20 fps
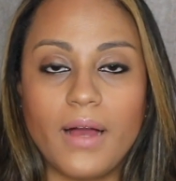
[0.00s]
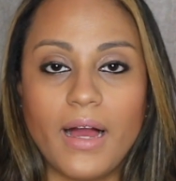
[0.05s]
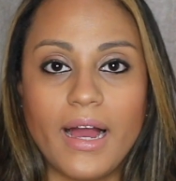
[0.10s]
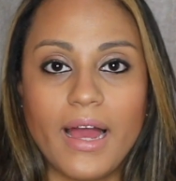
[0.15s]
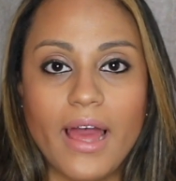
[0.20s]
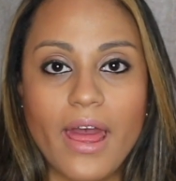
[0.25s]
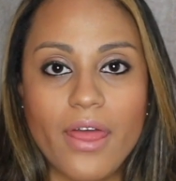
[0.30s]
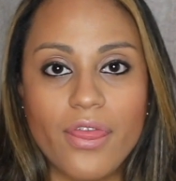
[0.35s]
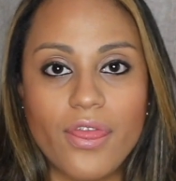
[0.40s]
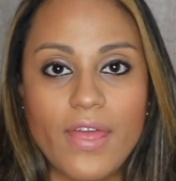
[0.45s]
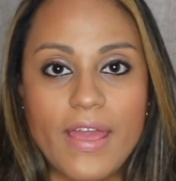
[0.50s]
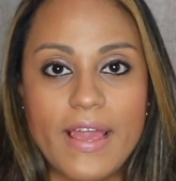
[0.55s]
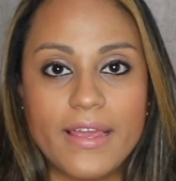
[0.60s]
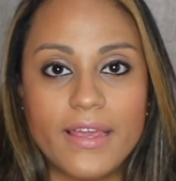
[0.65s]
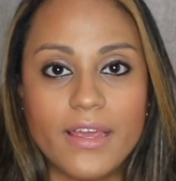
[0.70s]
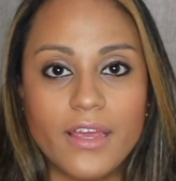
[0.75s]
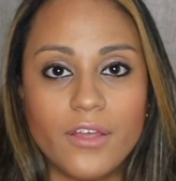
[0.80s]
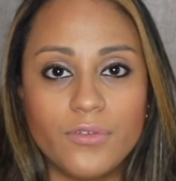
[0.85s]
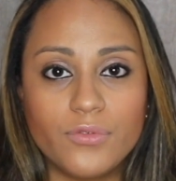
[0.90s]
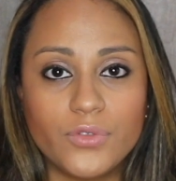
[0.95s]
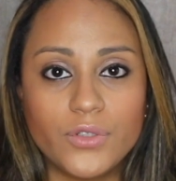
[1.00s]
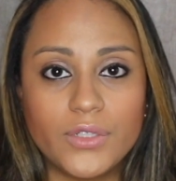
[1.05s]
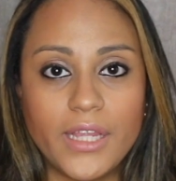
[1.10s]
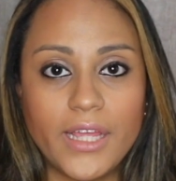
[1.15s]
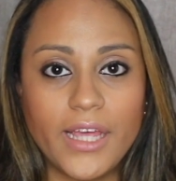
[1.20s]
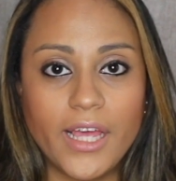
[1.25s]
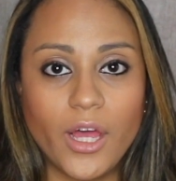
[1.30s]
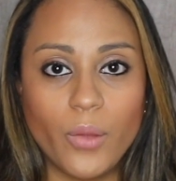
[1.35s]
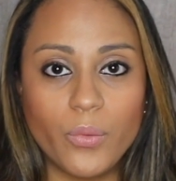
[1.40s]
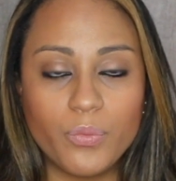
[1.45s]
I think it
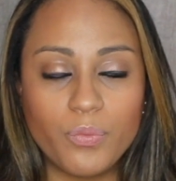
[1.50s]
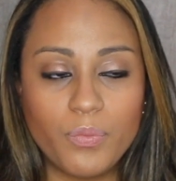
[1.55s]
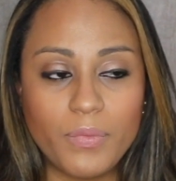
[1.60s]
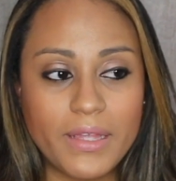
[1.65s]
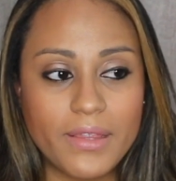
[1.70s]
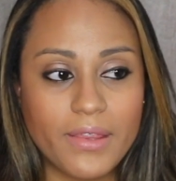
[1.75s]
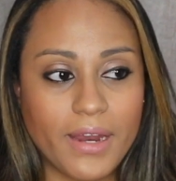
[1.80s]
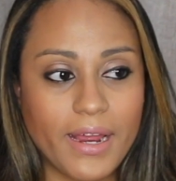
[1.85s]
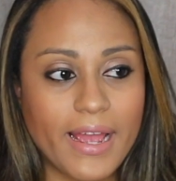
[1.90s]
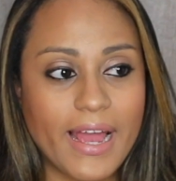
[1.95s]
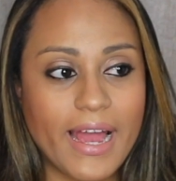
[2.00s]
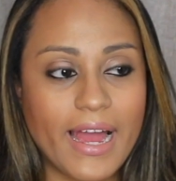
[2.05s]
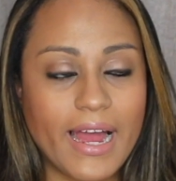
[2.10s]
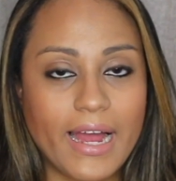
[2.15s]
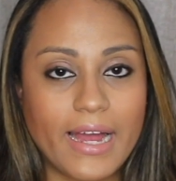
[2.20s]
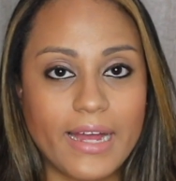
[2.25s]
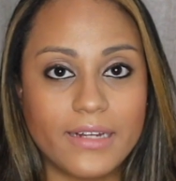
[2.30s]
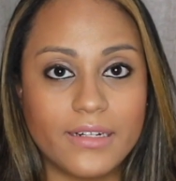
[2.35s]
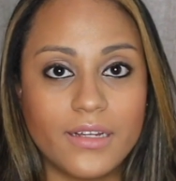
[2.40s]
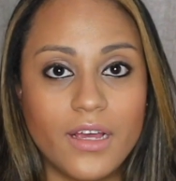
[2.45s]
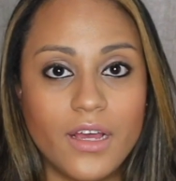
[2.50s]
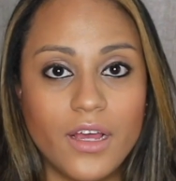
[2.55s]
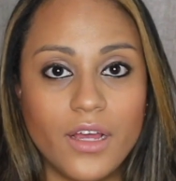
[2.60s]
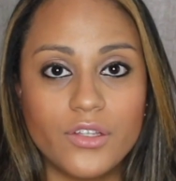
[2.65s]
really helped me that I had